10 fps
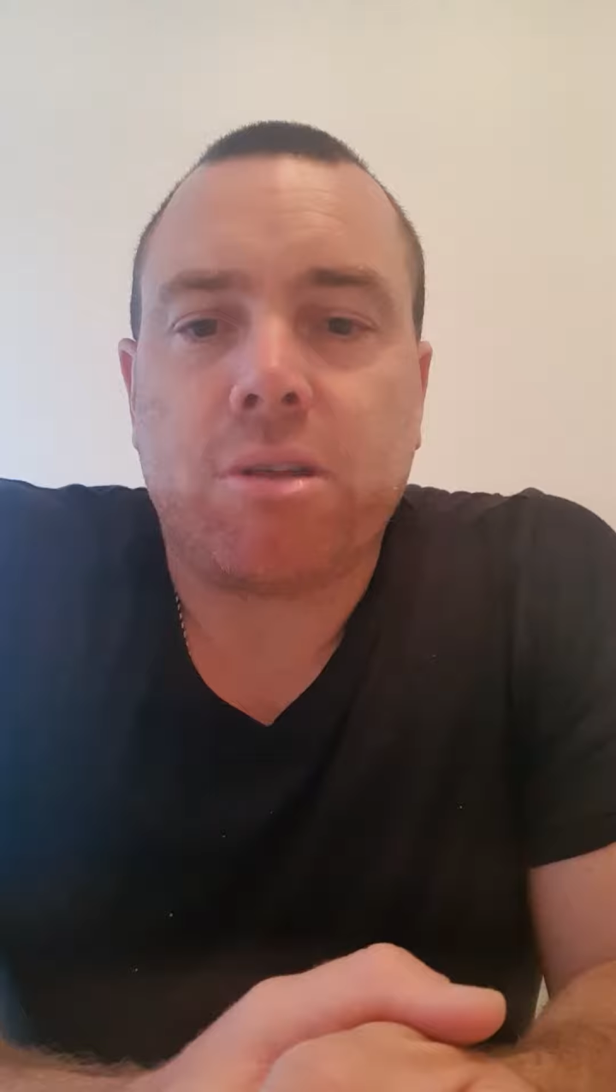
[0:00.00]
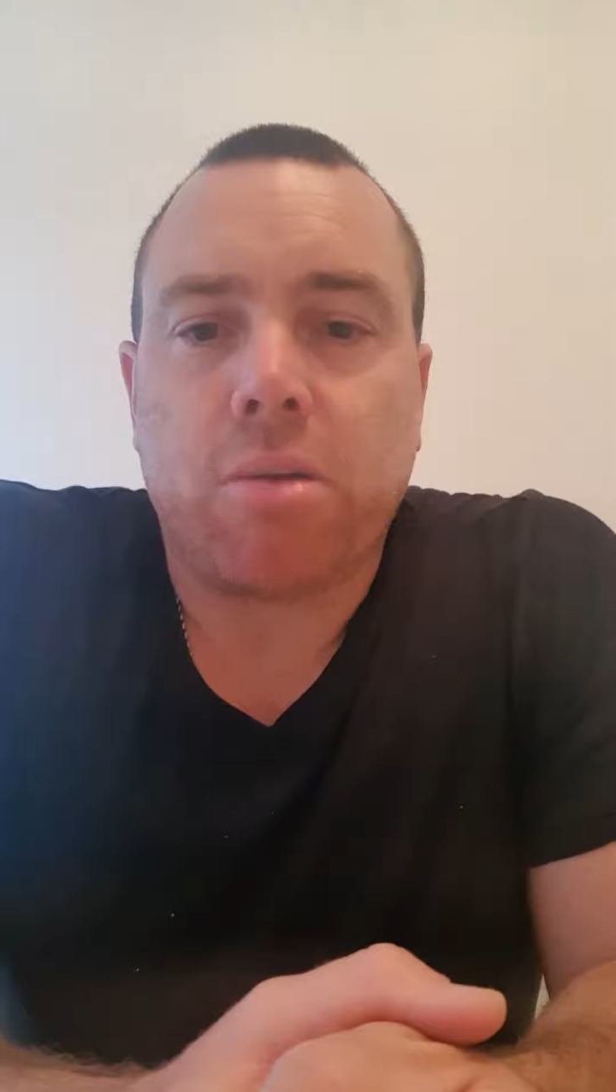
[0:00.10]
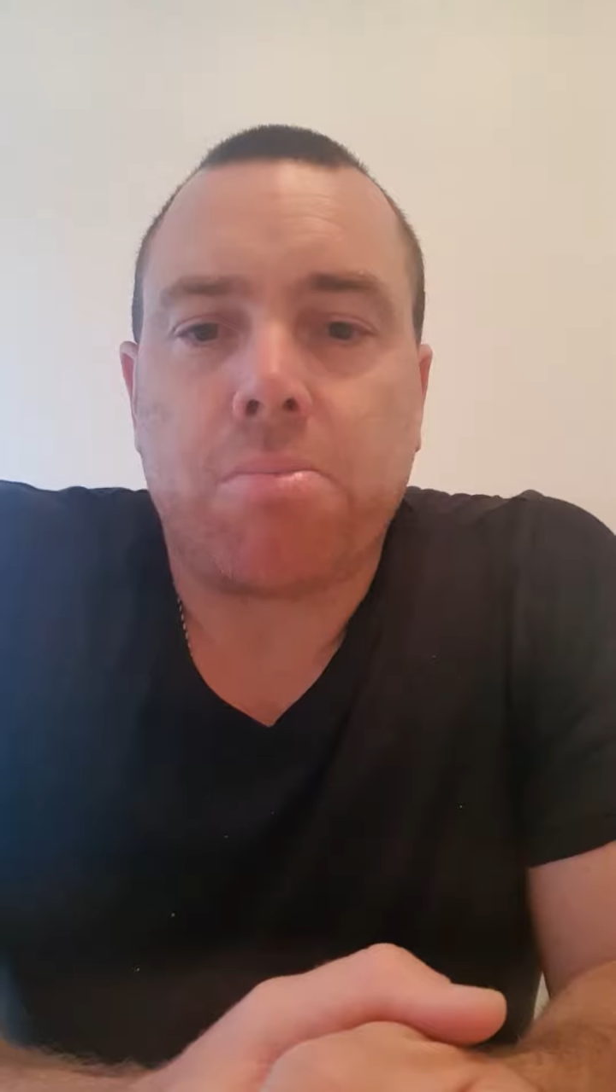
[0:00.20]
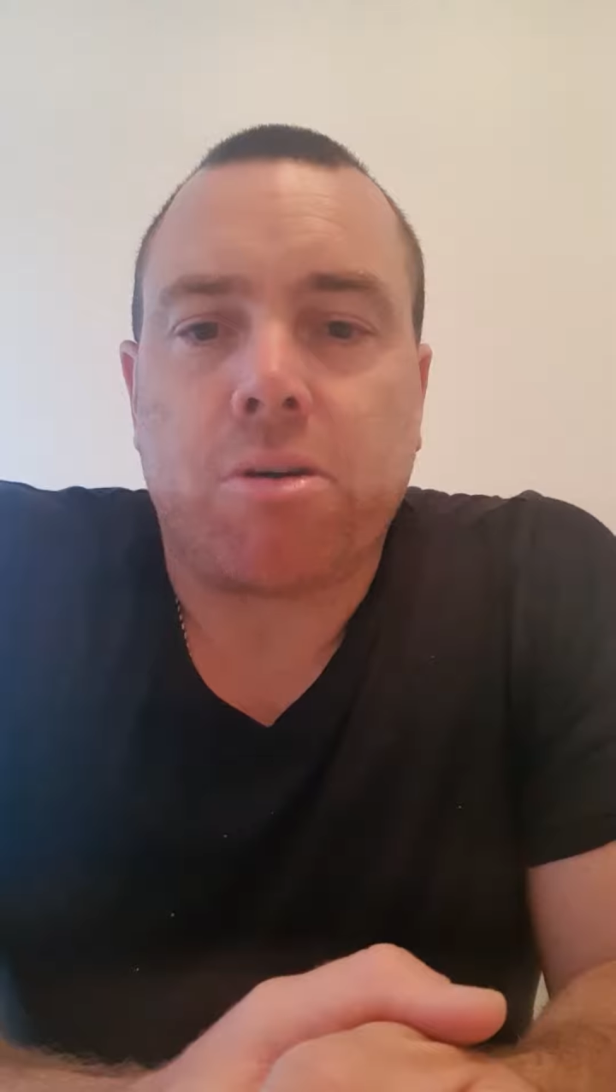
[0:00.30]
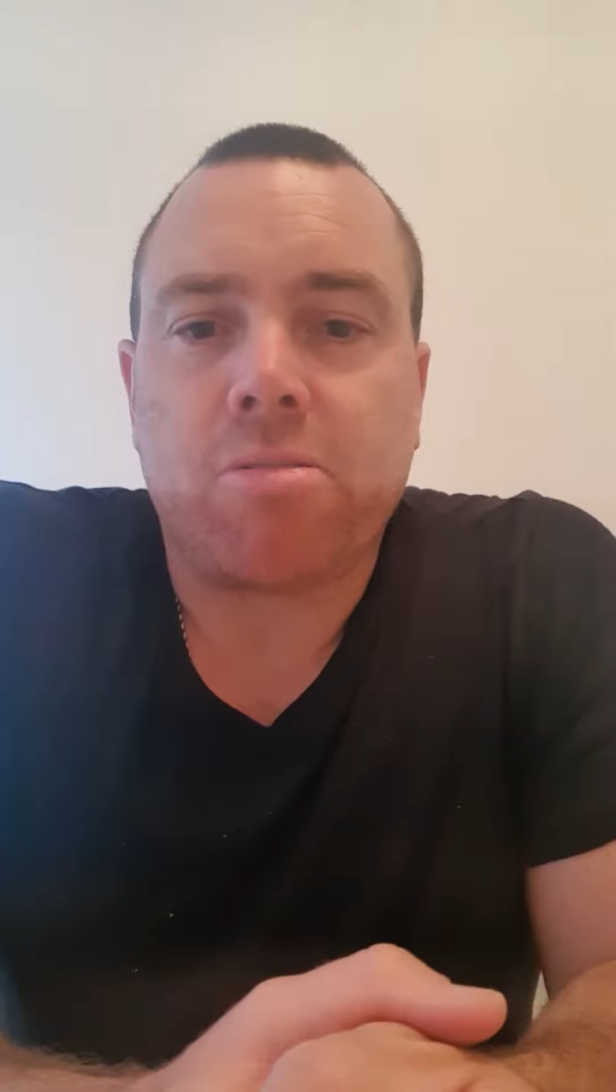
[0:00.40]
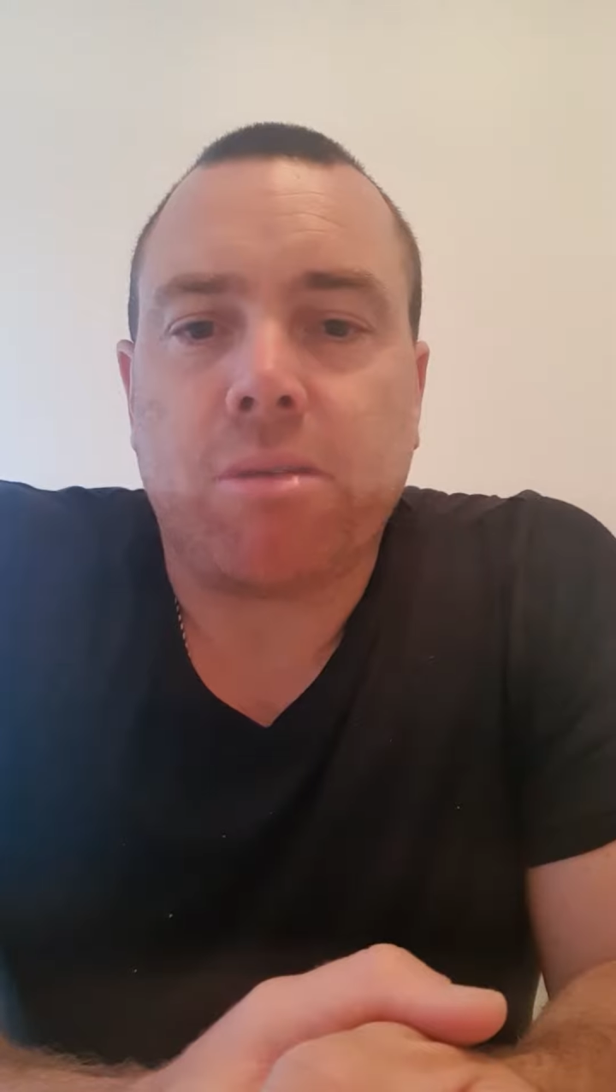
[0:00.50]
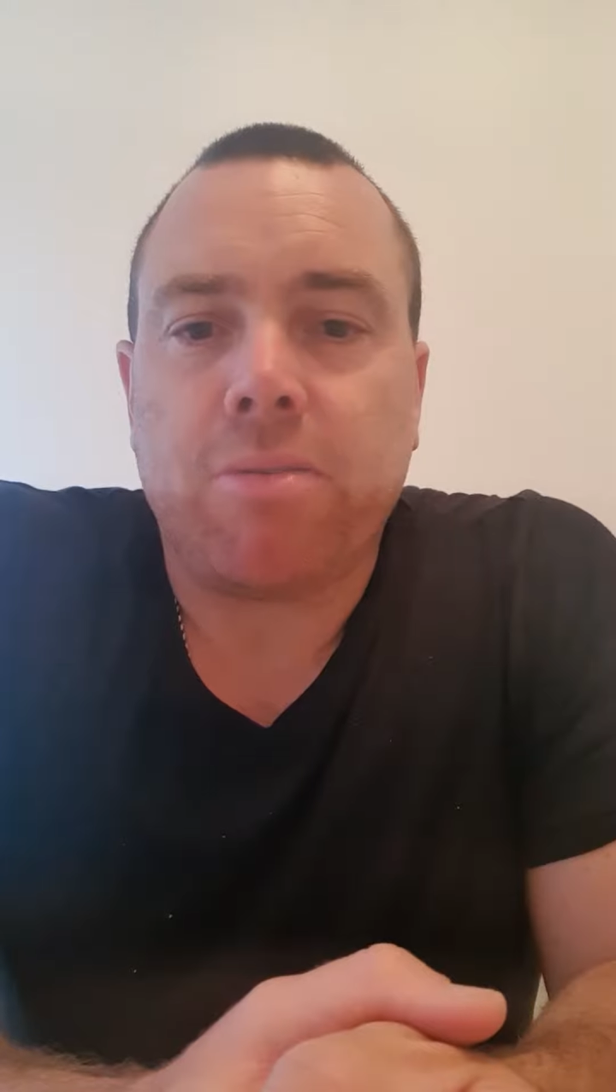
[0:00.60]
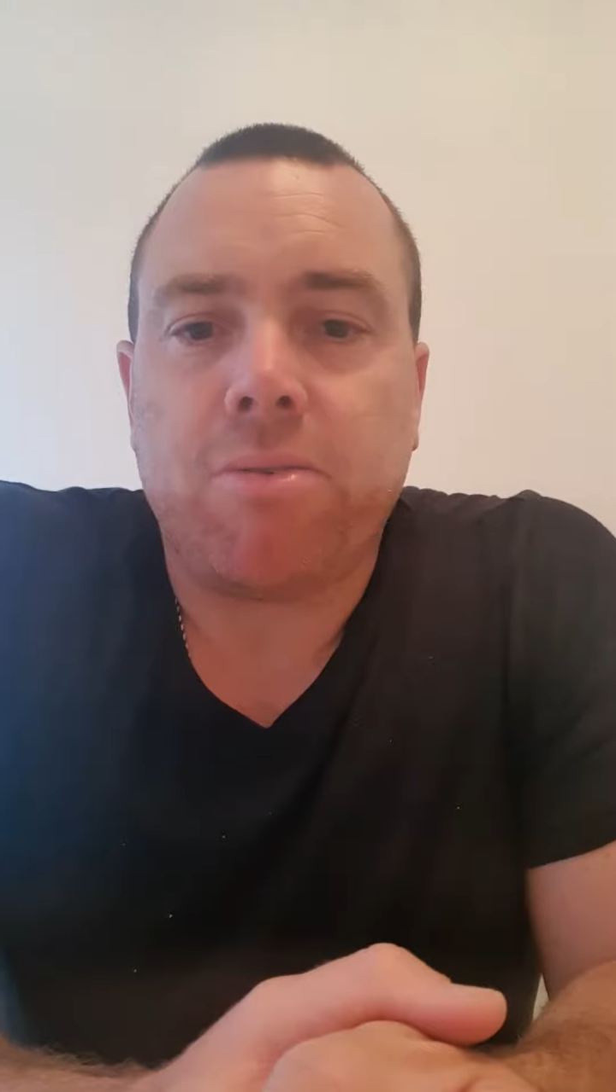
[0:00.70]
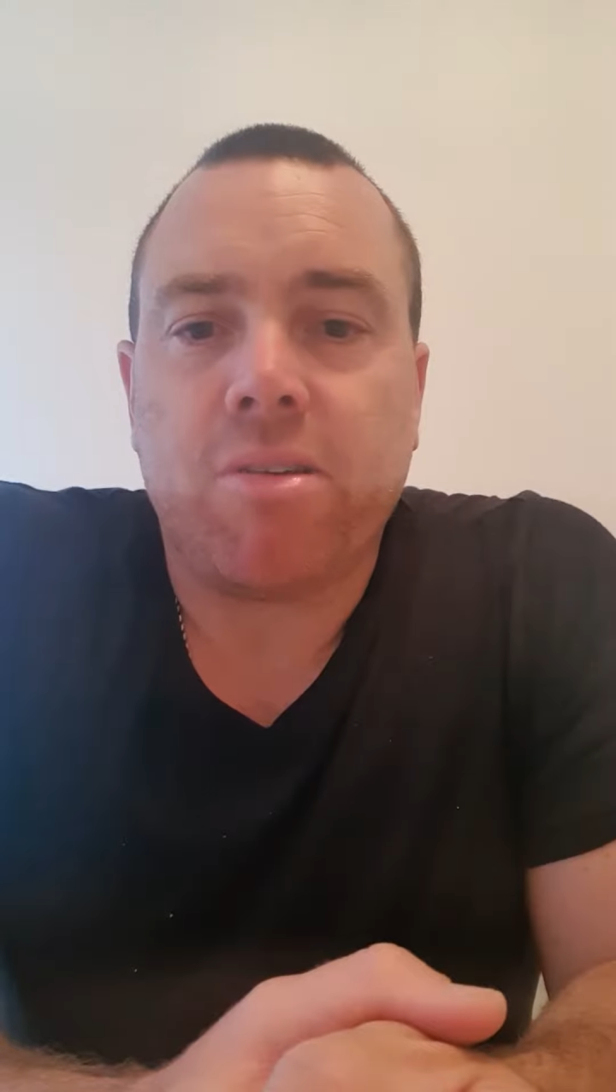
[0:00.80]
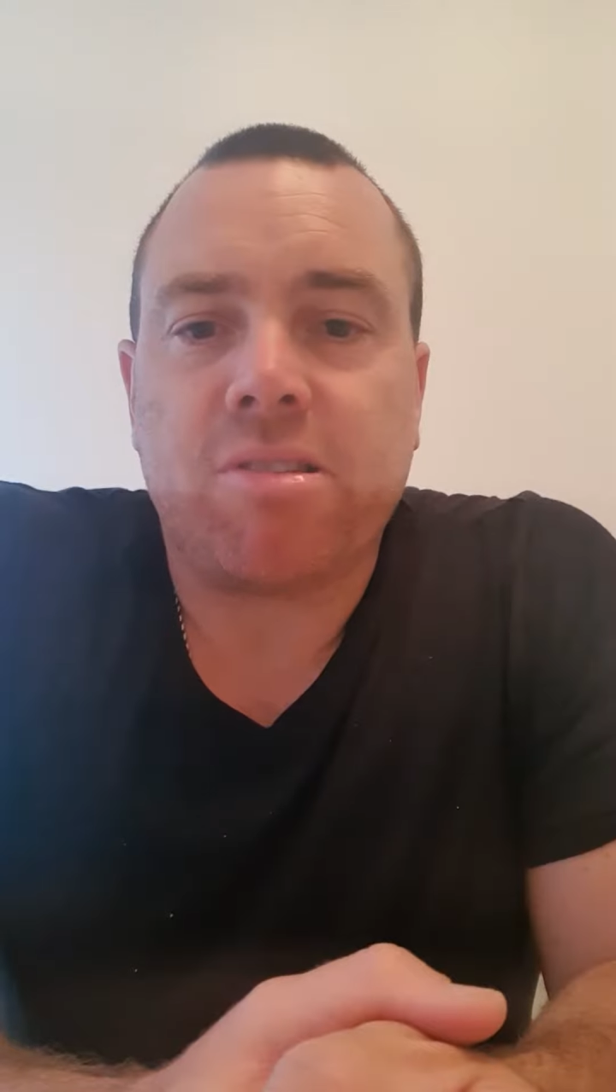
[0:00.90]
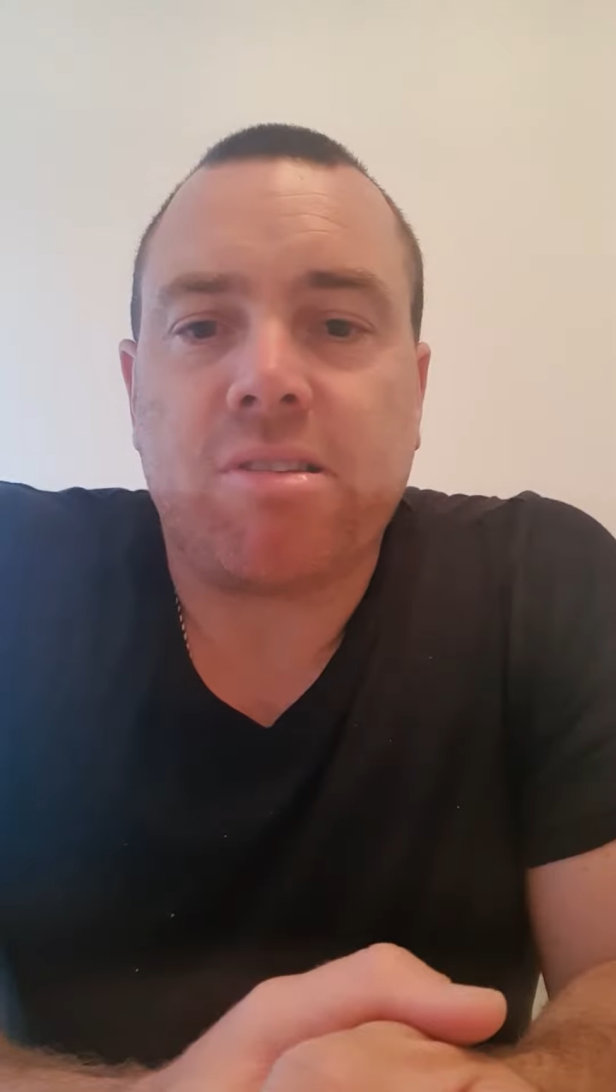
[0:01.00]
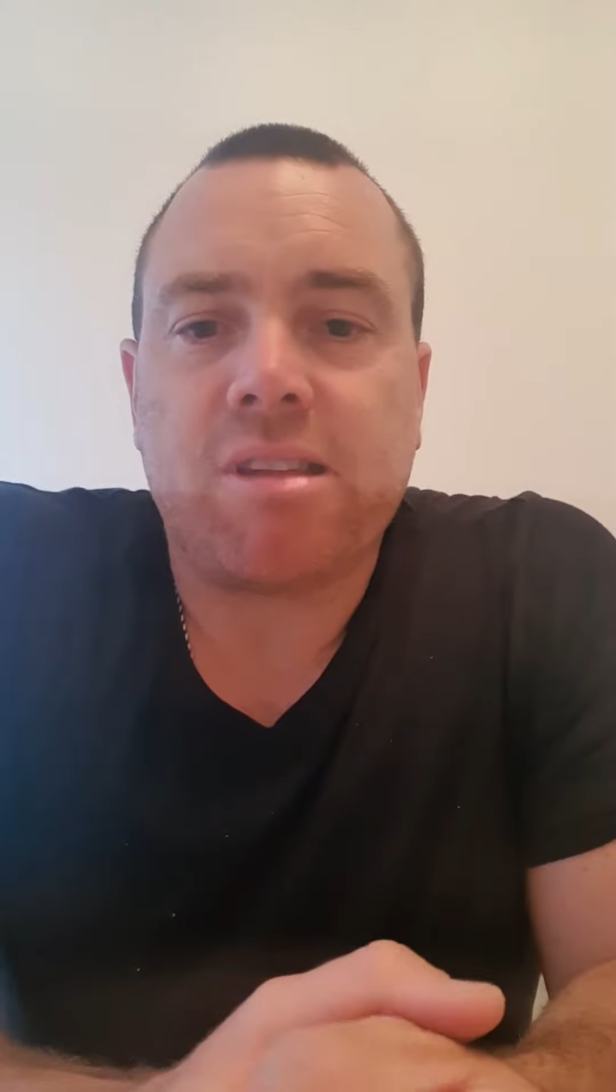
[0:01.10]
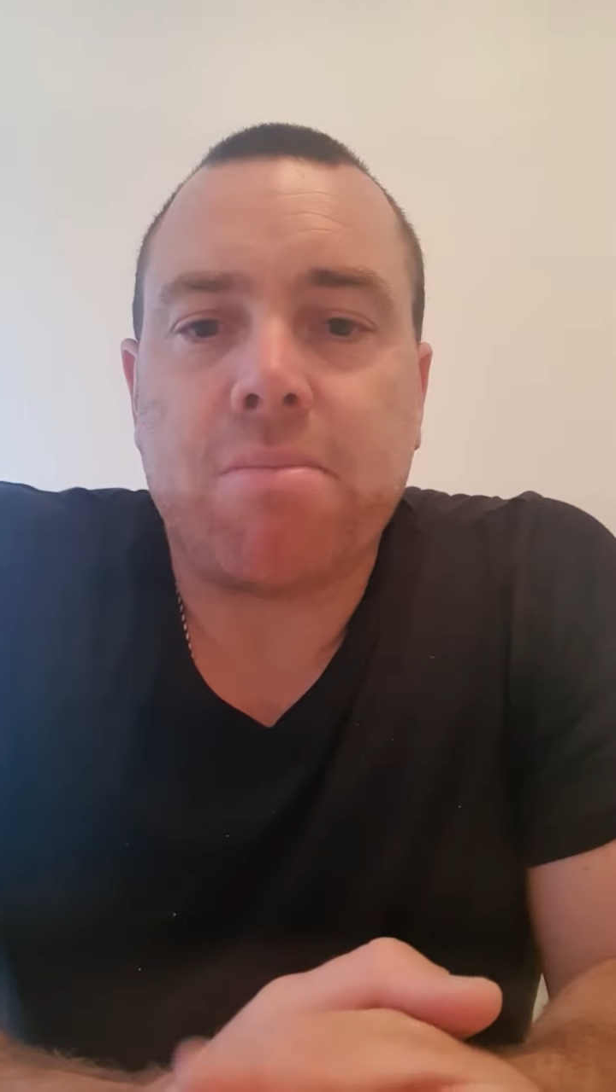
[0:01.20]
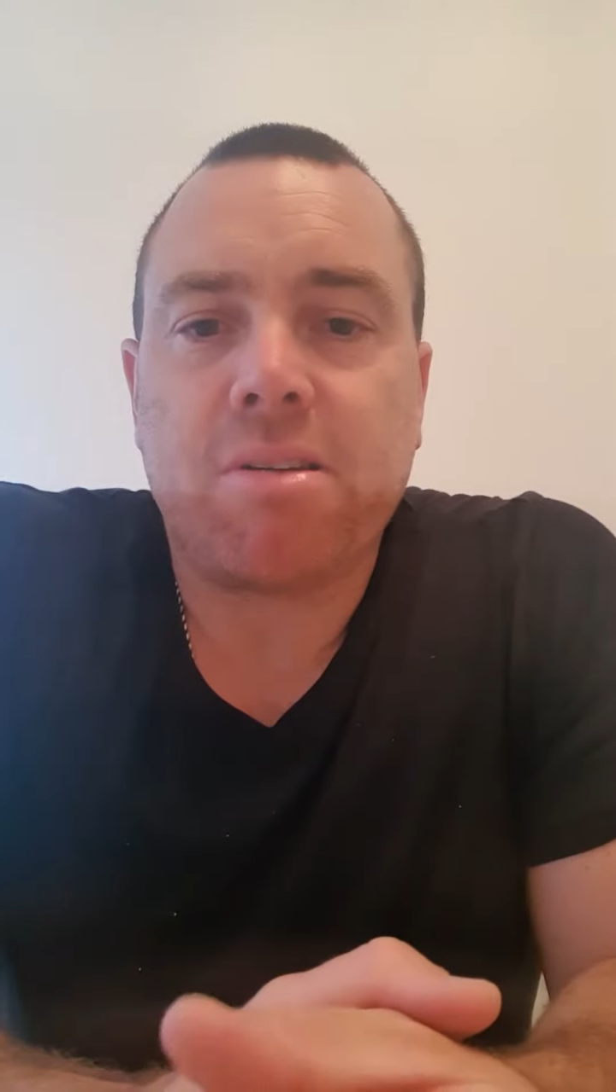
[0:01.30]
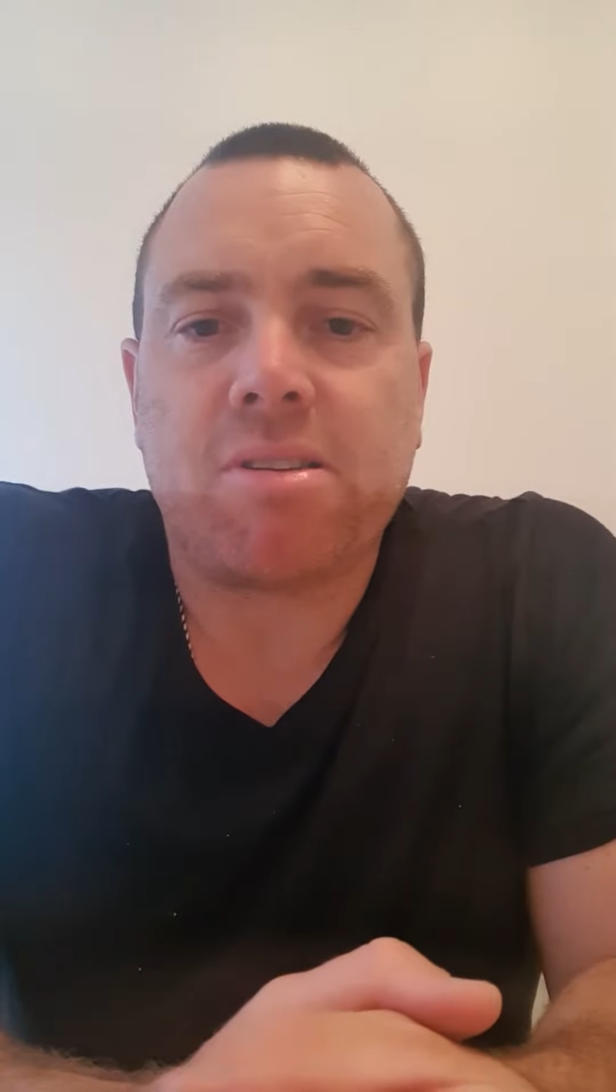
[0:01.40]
you know, approximately 1st of December,